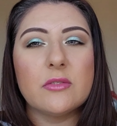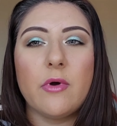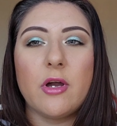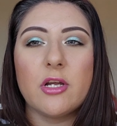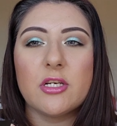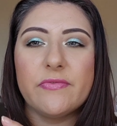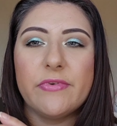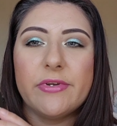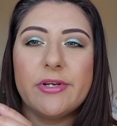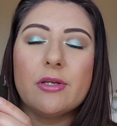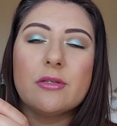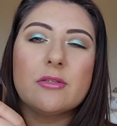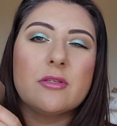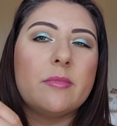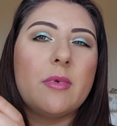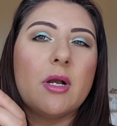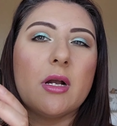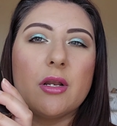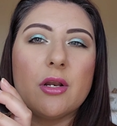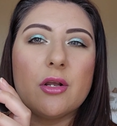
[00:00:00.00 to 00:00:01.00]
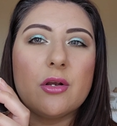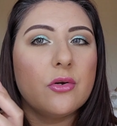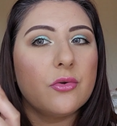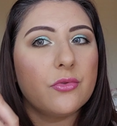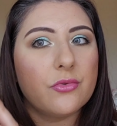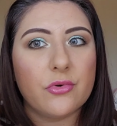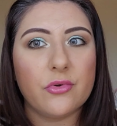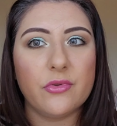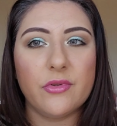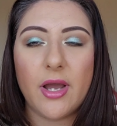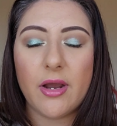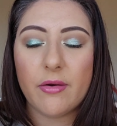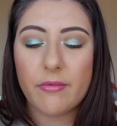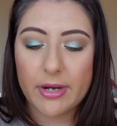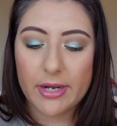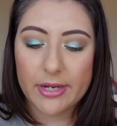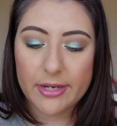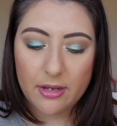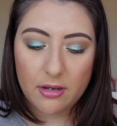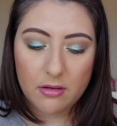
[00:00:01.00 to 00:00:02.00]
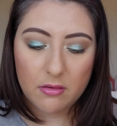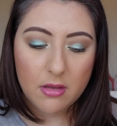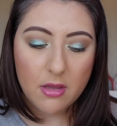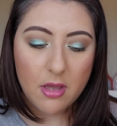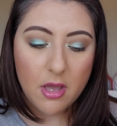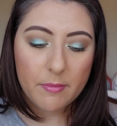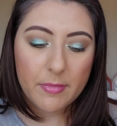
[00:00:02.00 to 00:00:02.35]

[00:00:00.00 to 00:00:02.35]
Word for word: swatch video, so I'm not going to go through that right now.